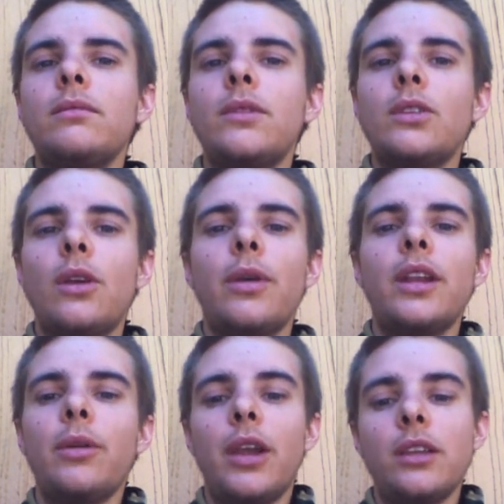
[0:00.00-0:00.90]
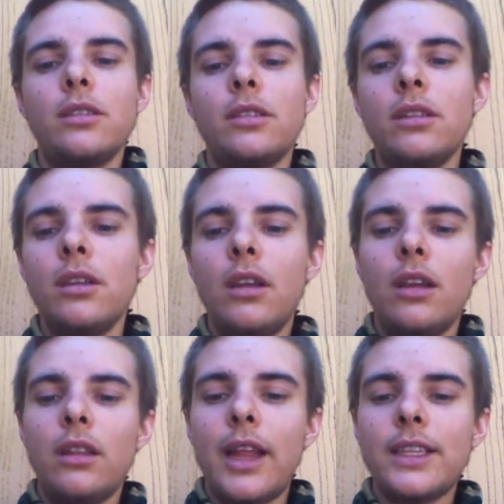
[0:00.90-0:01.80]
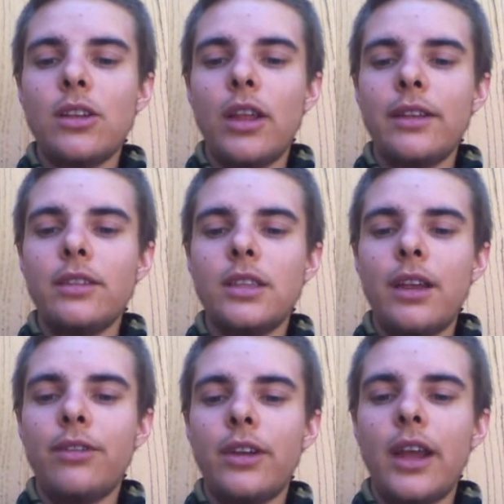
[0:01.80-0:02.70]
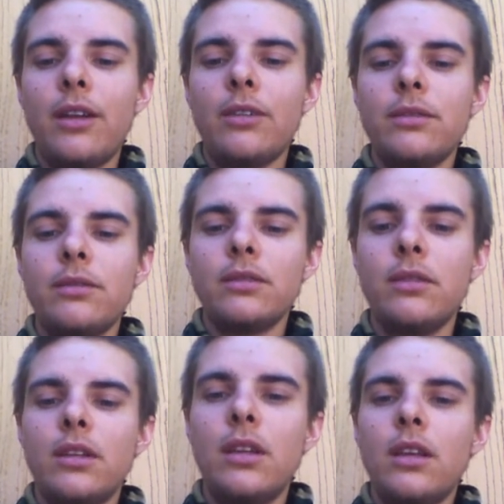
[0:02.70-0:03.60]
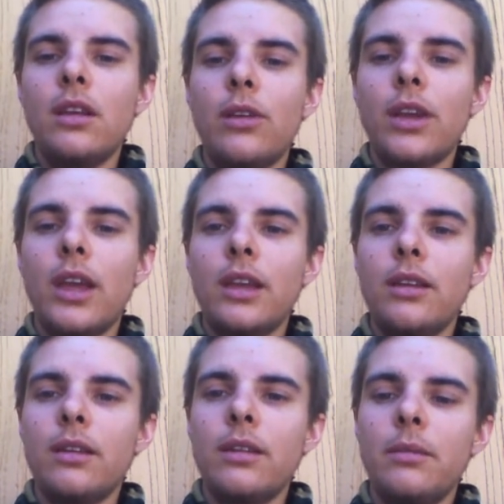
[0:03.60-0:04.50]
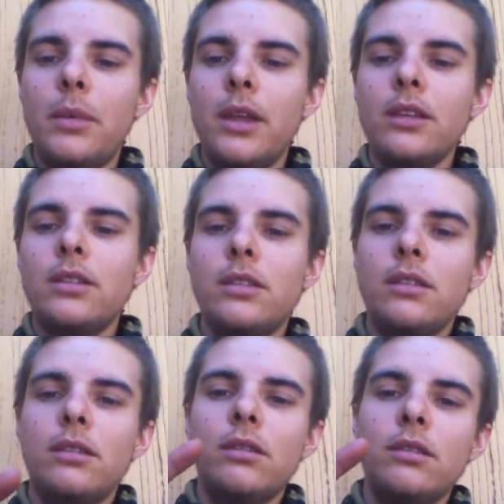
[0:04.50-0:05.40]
So anyways, that's all I have to say for now. Okay, peace.